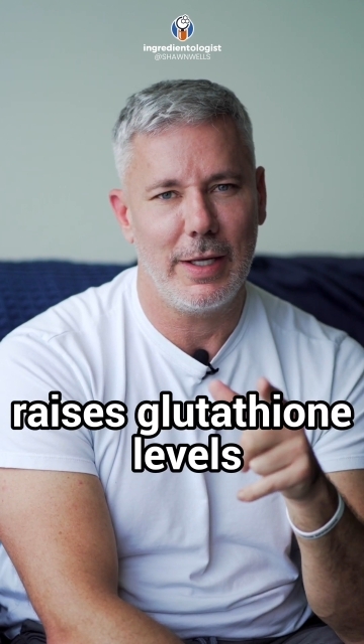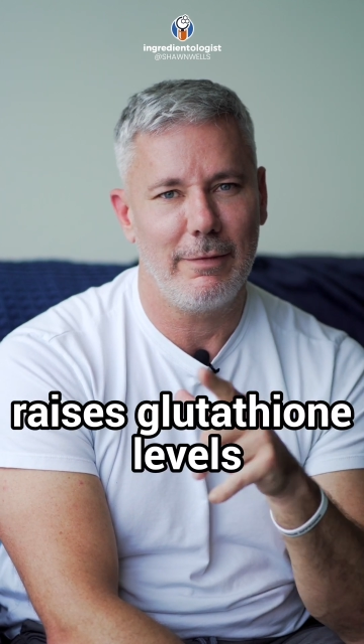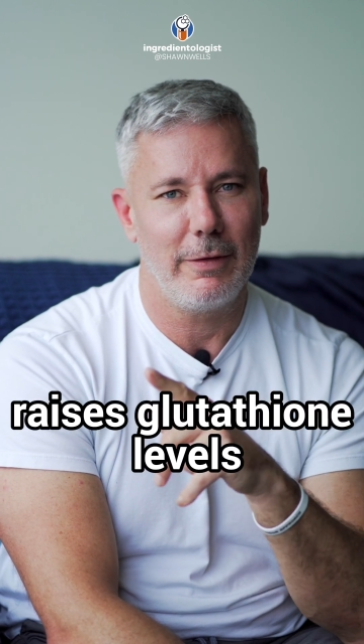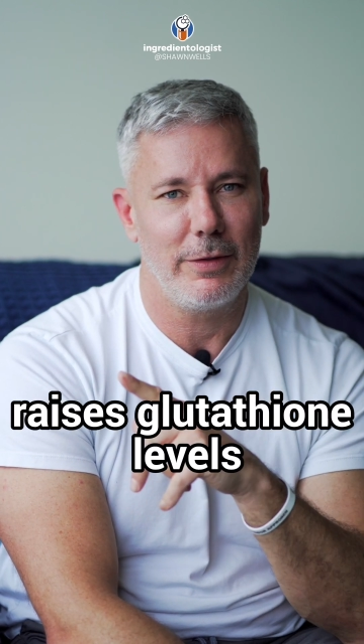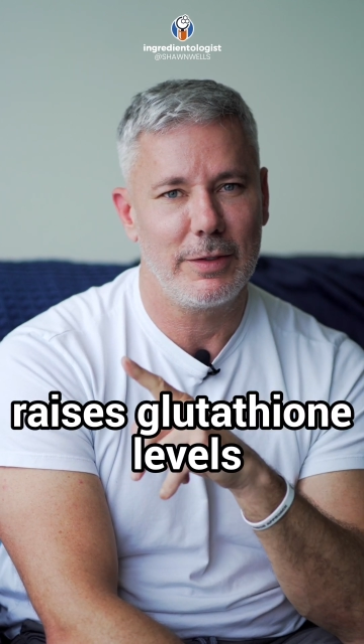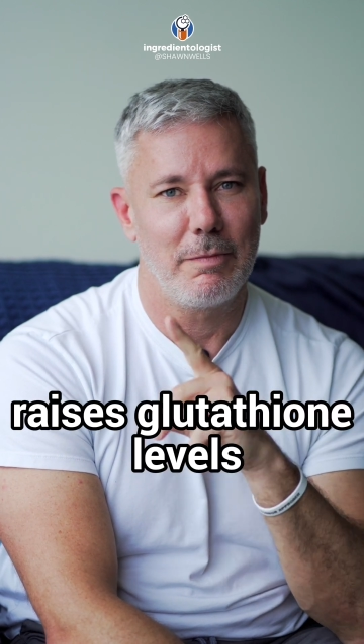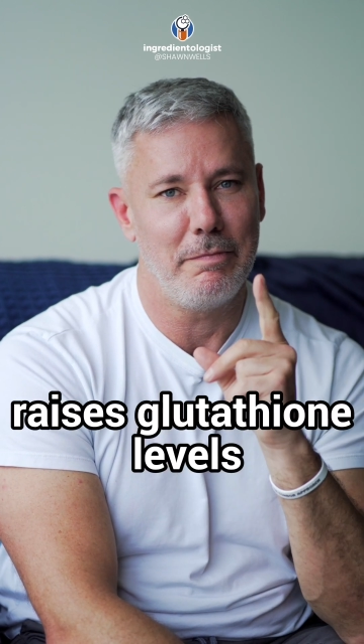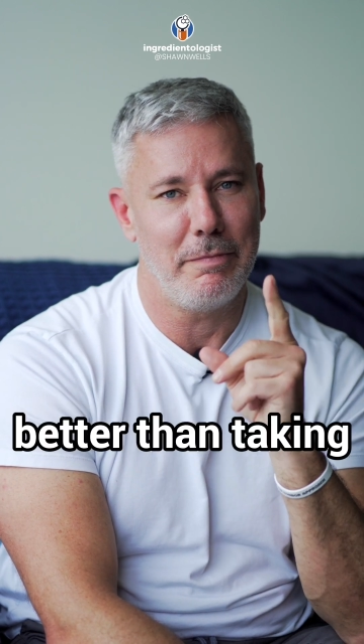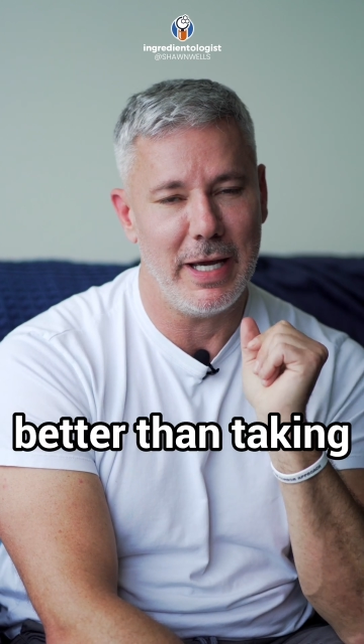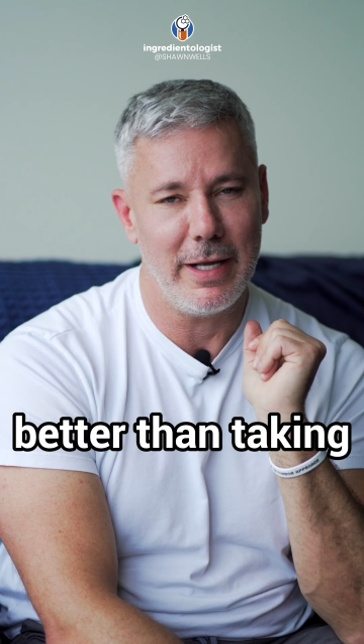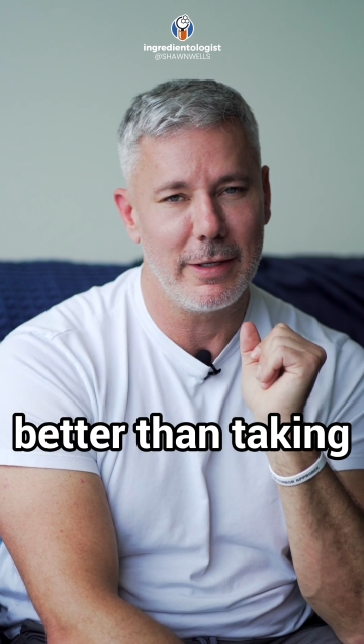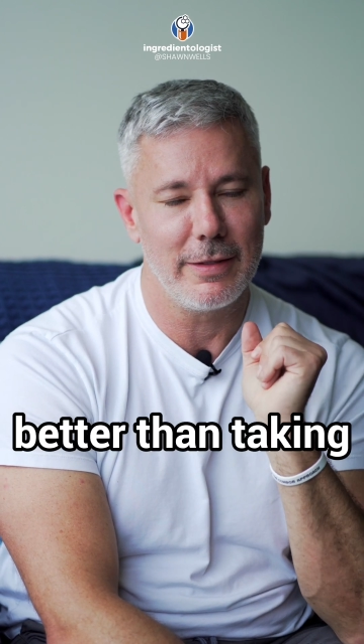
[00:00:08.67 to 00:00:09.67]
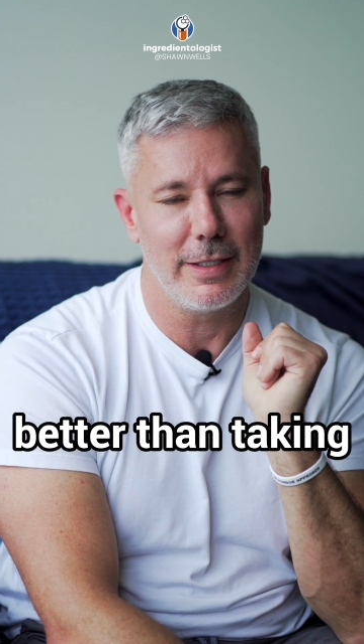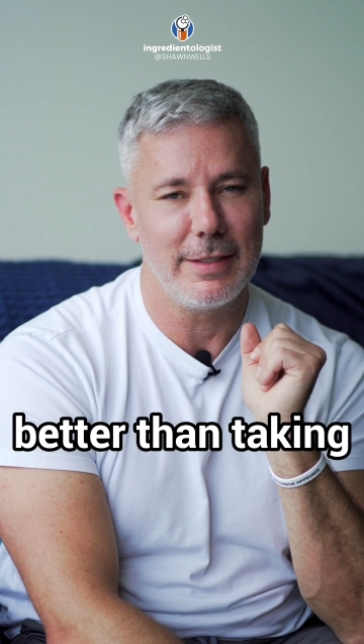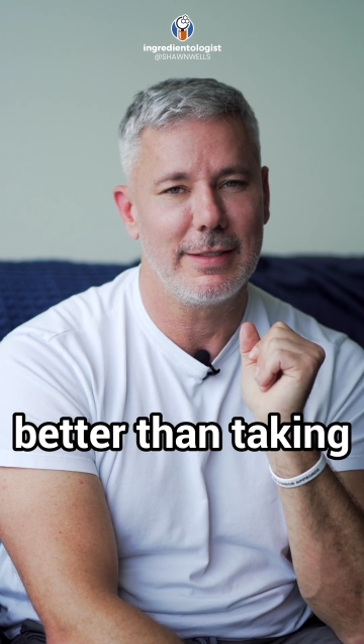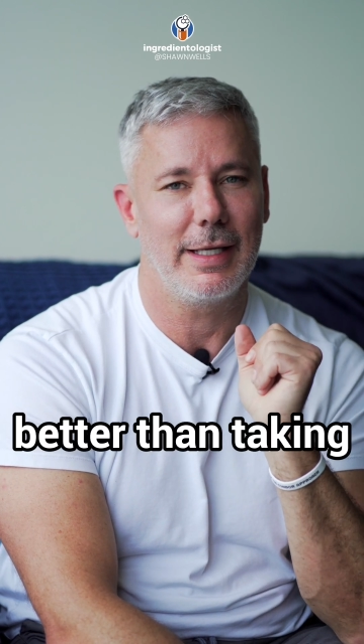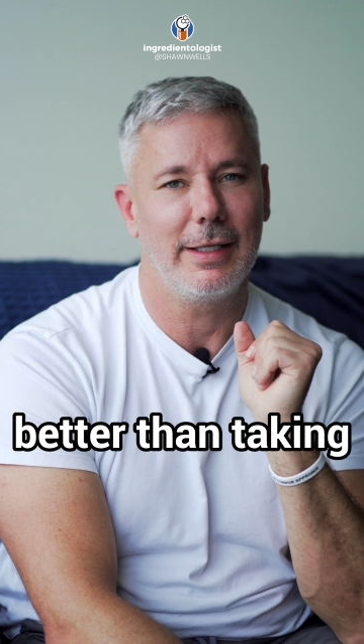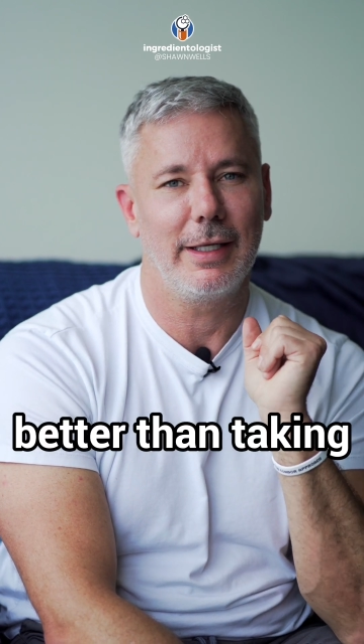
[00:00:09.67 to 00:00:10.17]
levels better
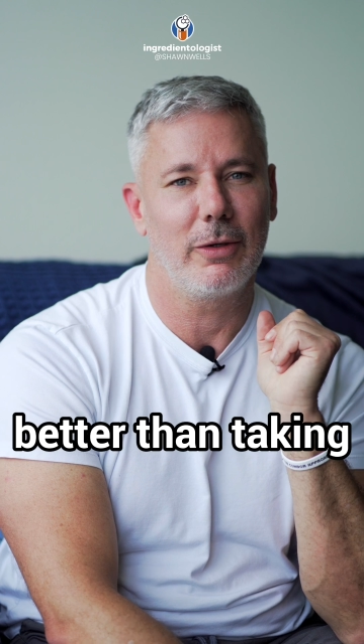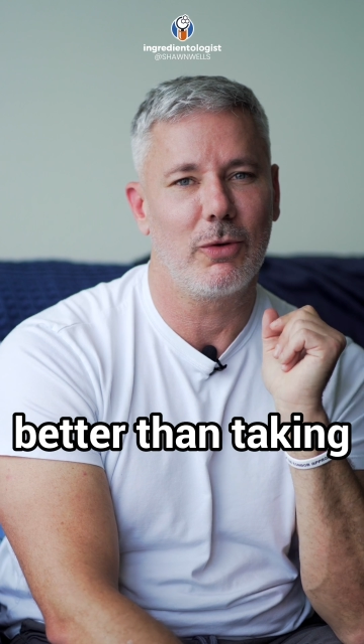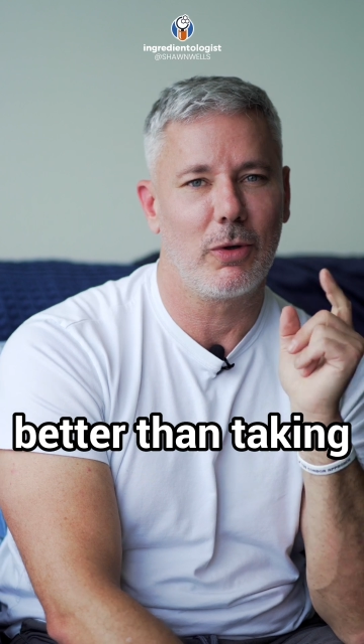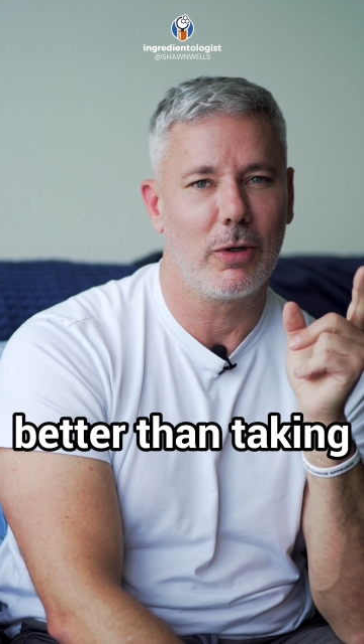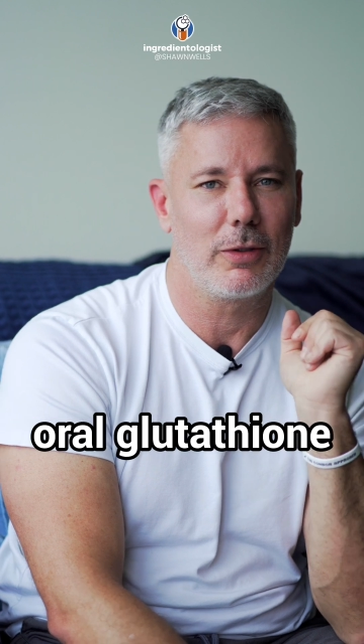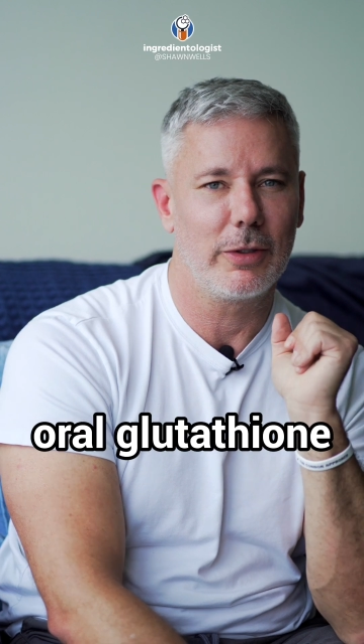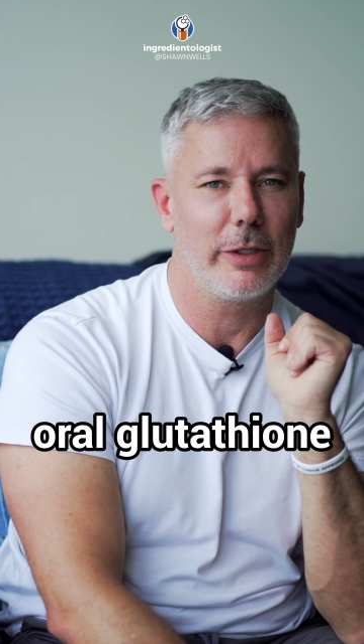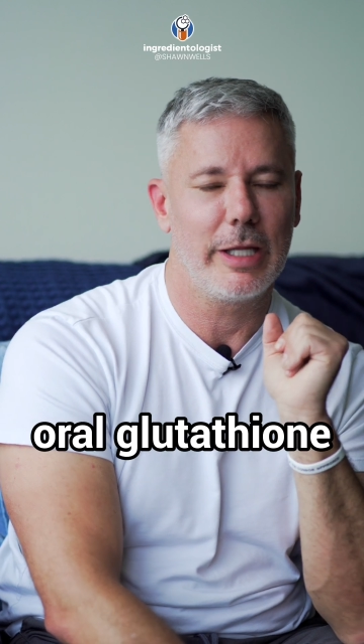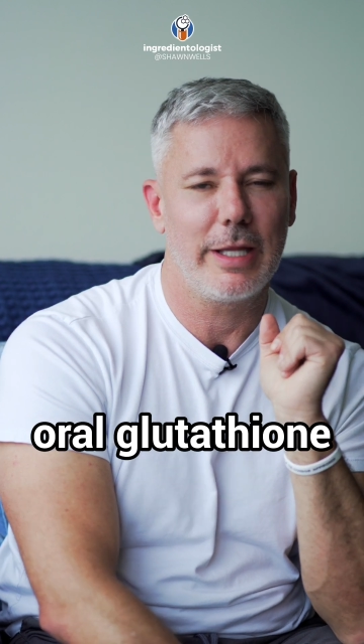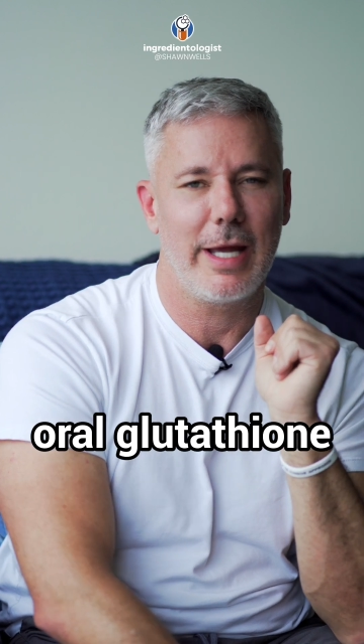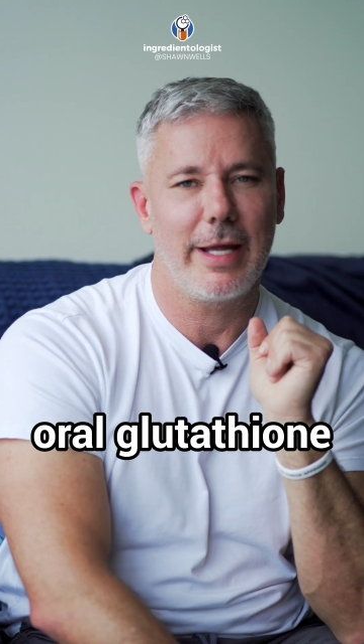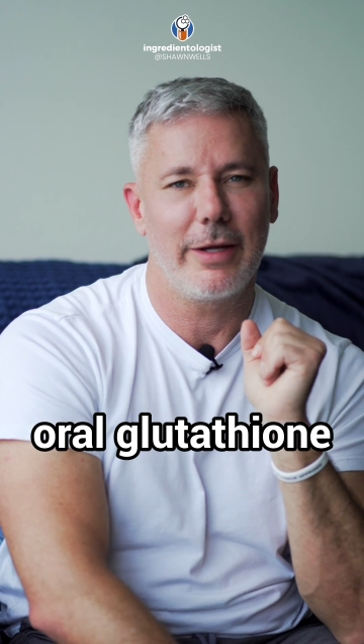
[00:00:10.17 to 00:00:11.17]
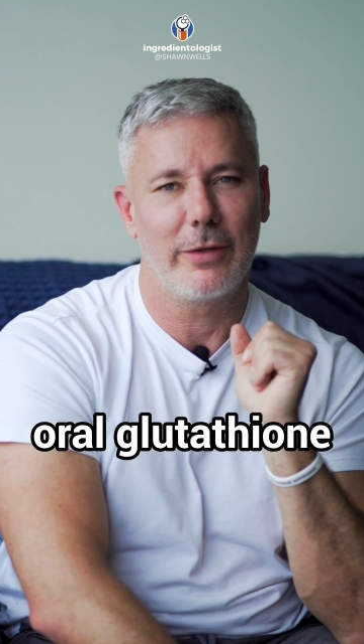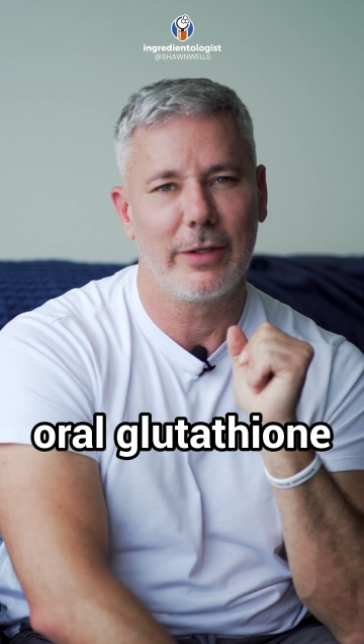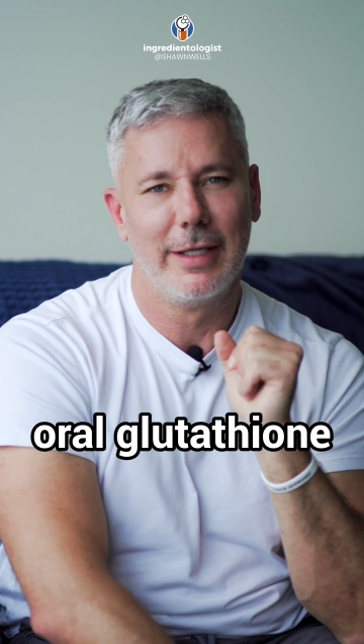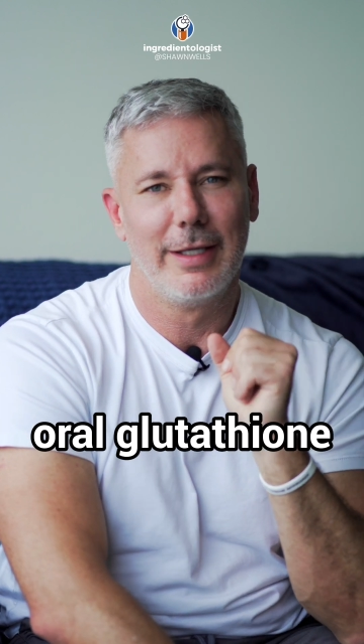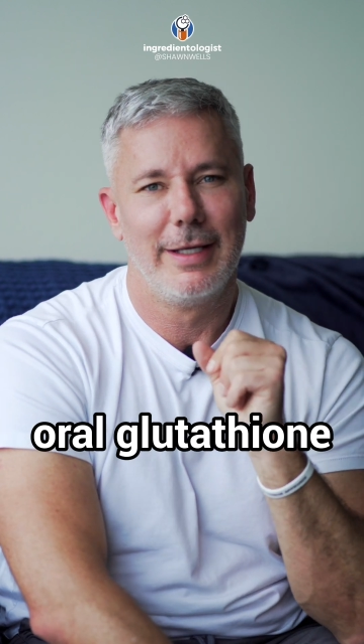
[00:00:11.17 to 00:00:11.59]
than taking oral glutathione.